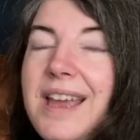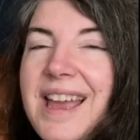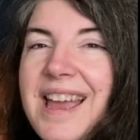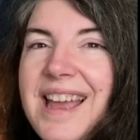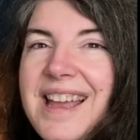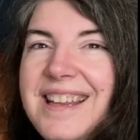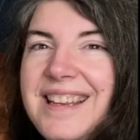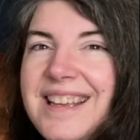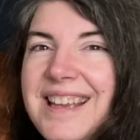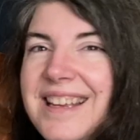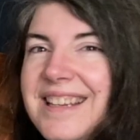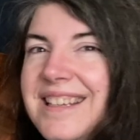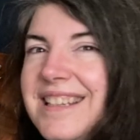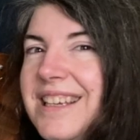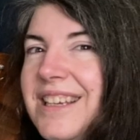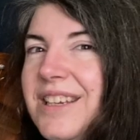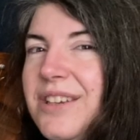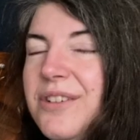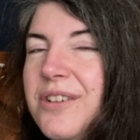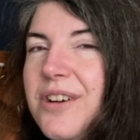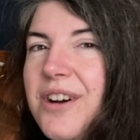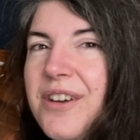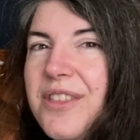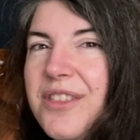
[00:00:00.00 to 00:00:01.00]
and I'll see
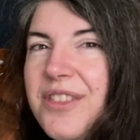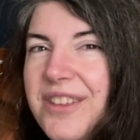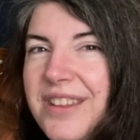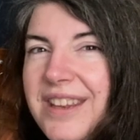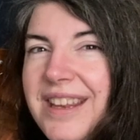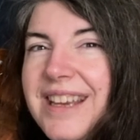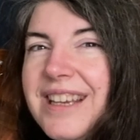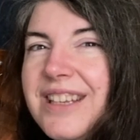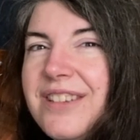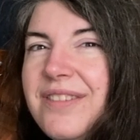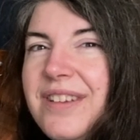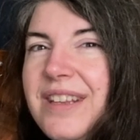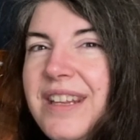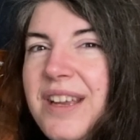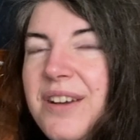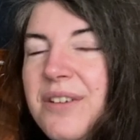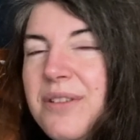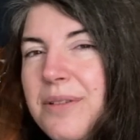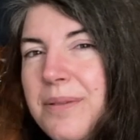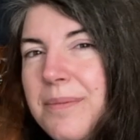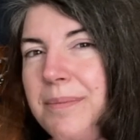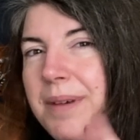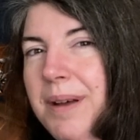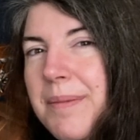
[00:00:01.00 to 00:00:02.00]
you on the next video.
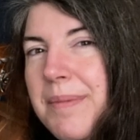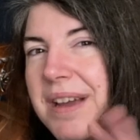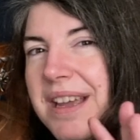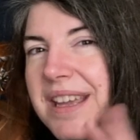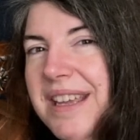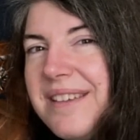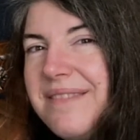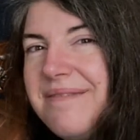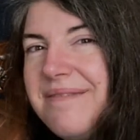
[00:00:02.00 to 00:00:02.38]
Bye bye.